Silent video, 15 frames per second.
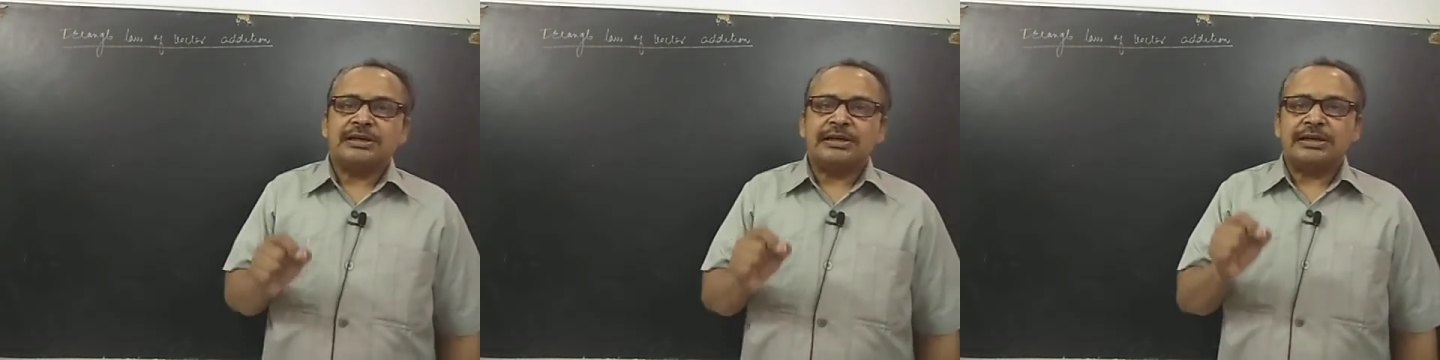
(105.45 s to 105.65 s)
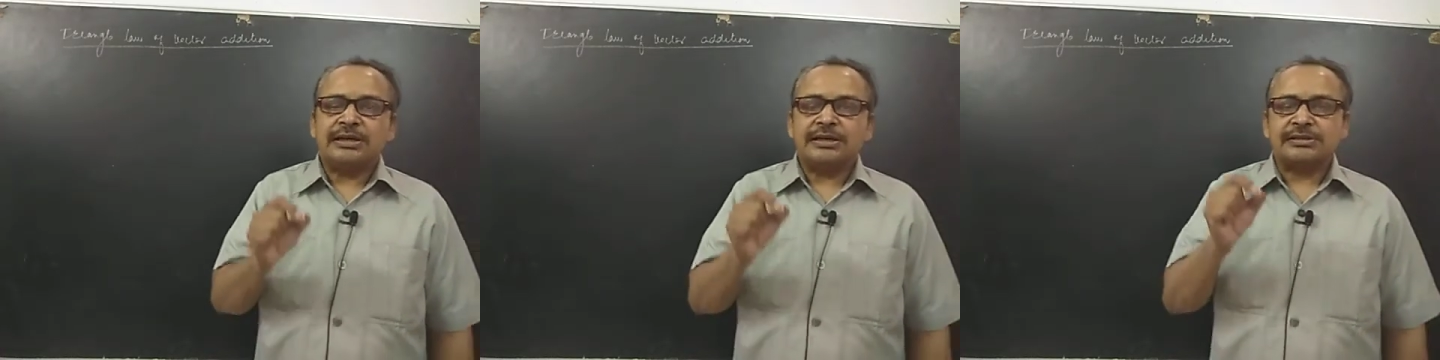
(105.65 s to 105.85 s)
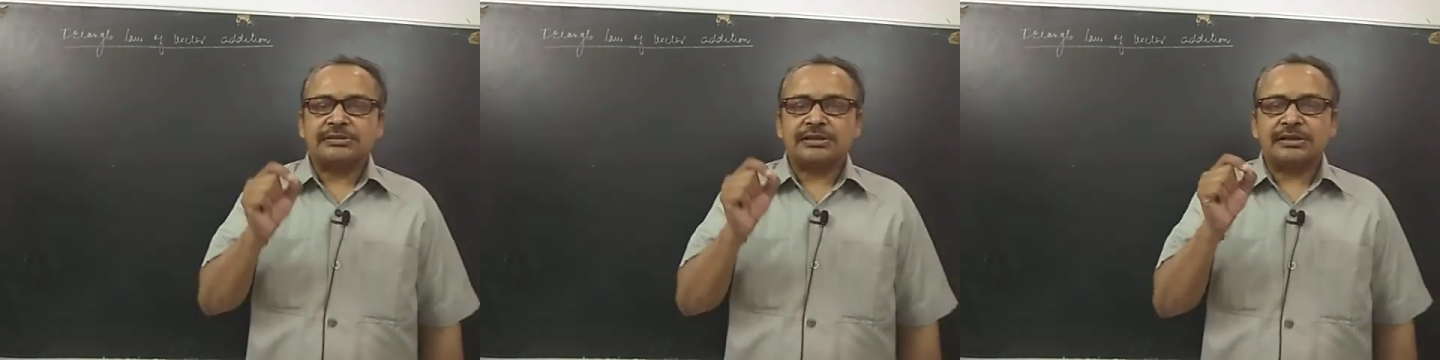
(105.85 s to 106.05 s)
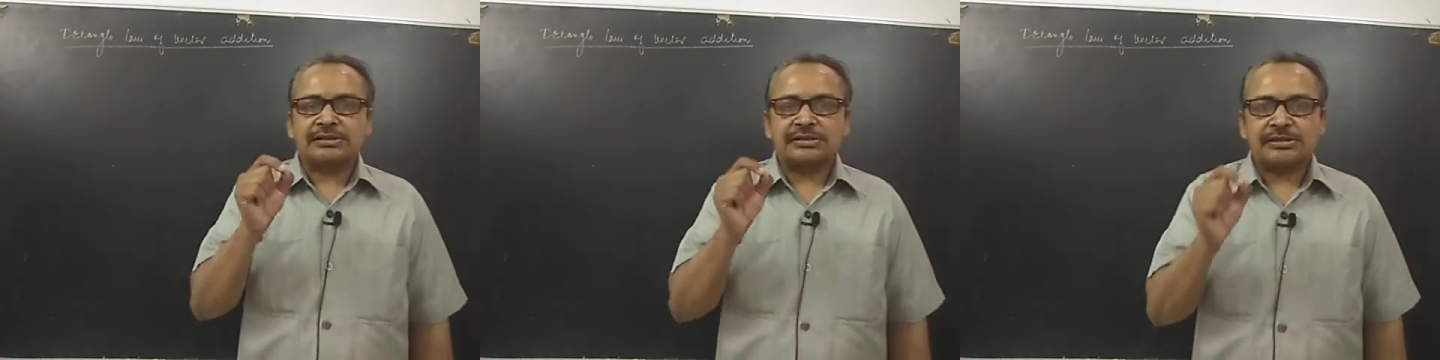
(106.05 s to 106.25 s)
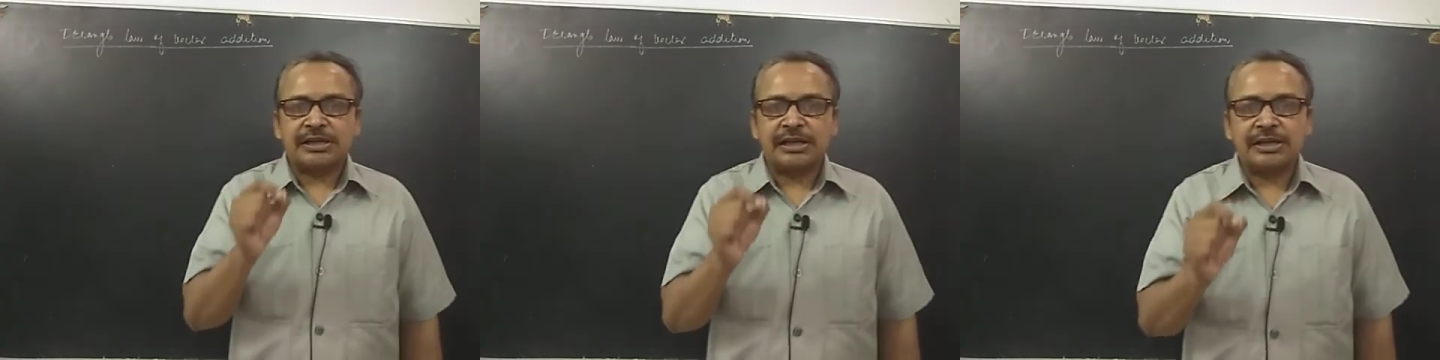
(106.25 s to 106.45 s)
its
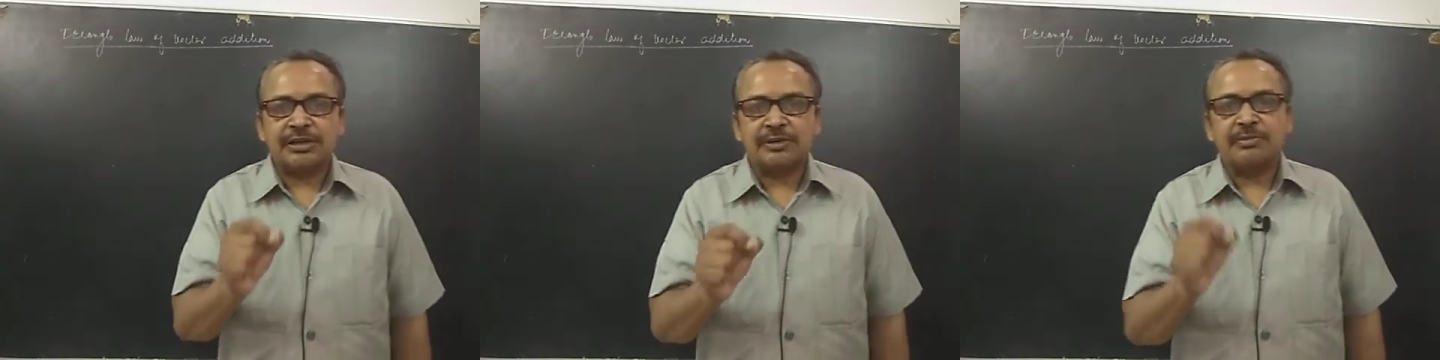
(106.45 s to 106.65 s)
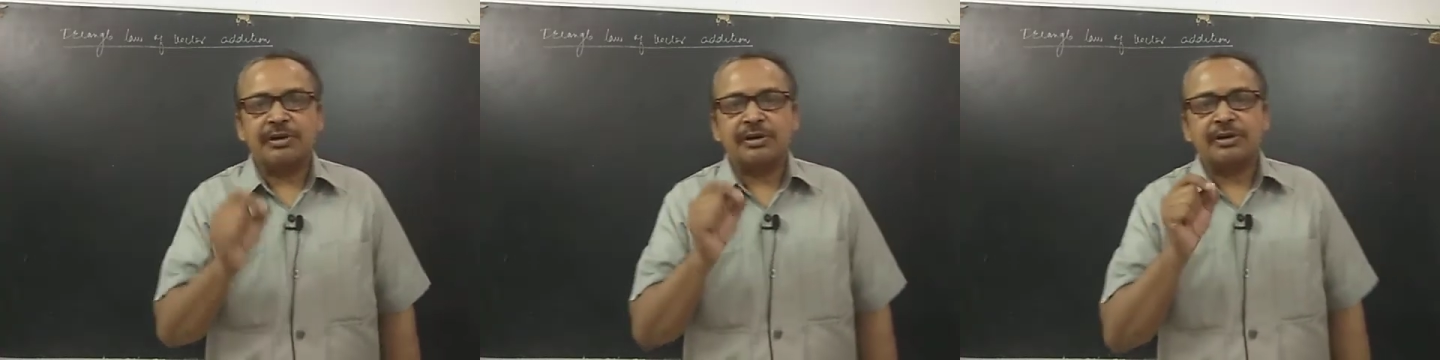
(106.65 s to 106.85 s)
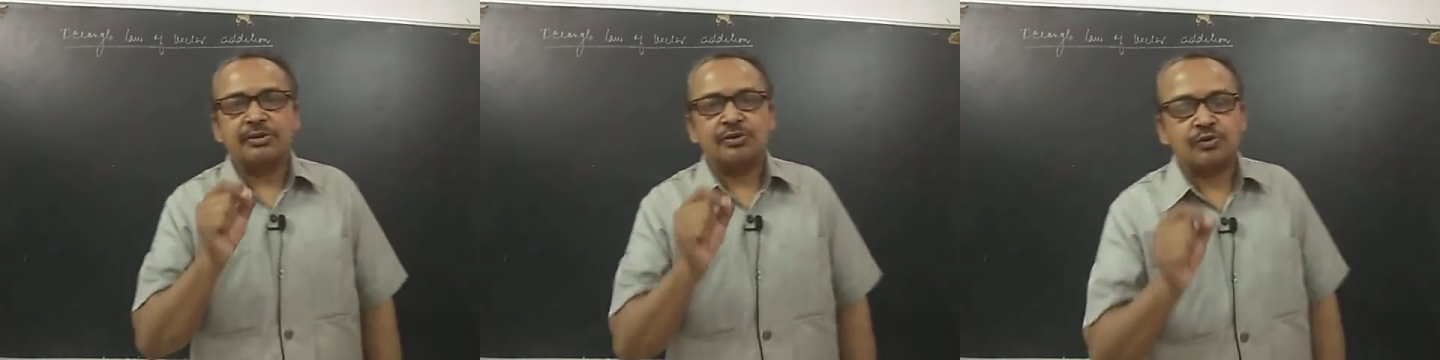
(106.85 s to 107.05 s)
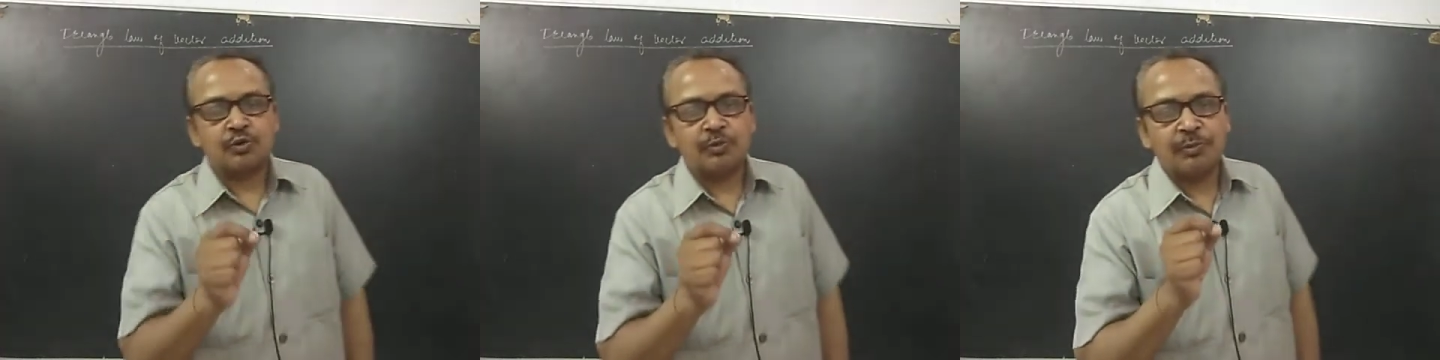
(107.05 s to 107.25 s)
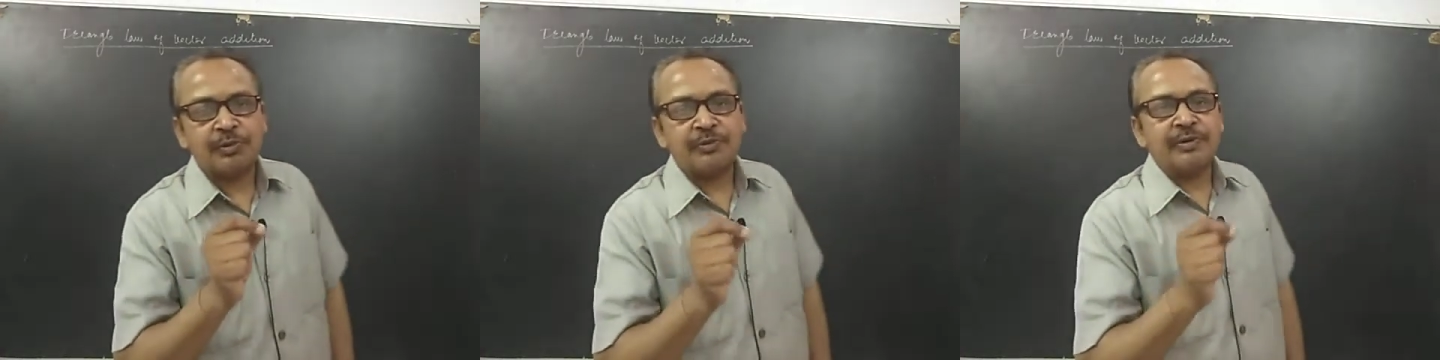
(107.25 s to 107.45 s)
statement
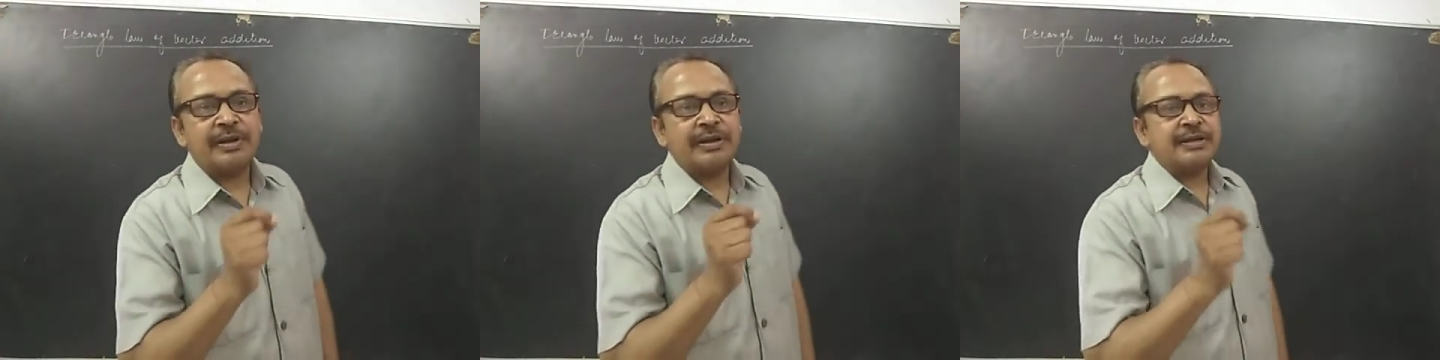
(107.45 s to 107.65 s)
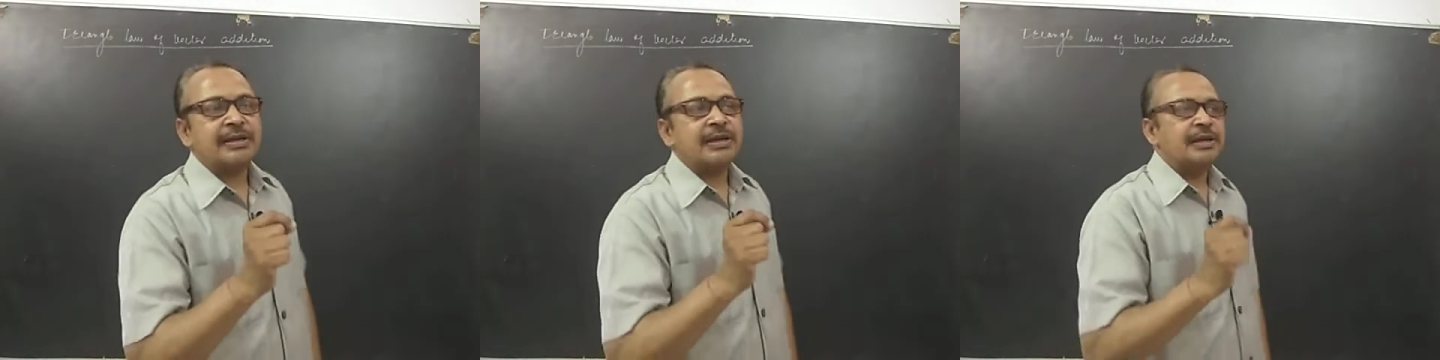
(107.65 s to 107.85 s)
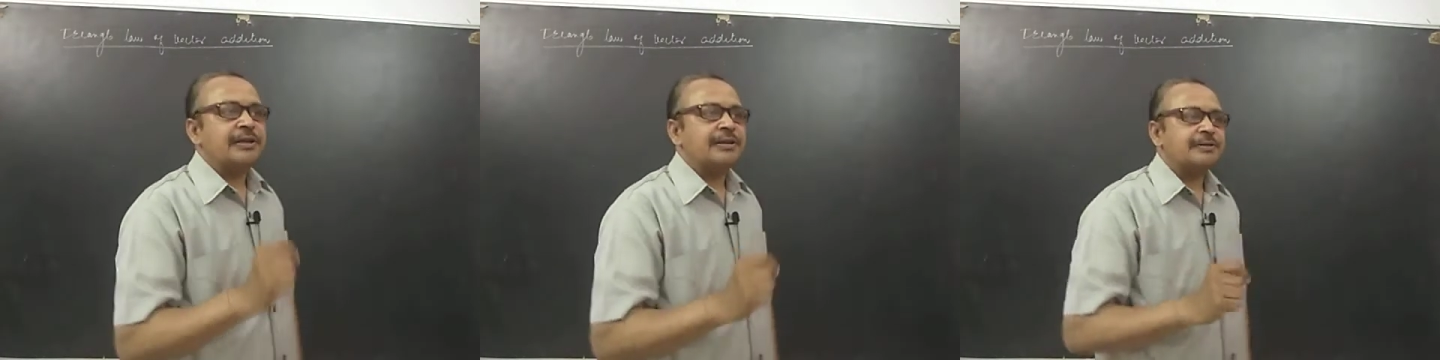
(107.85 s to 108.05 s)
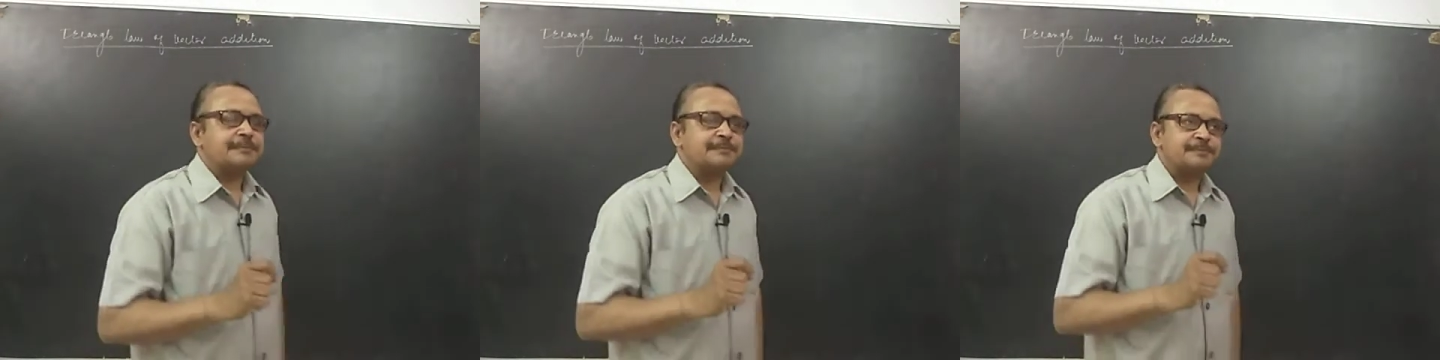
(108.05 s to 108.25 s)
should be very clear.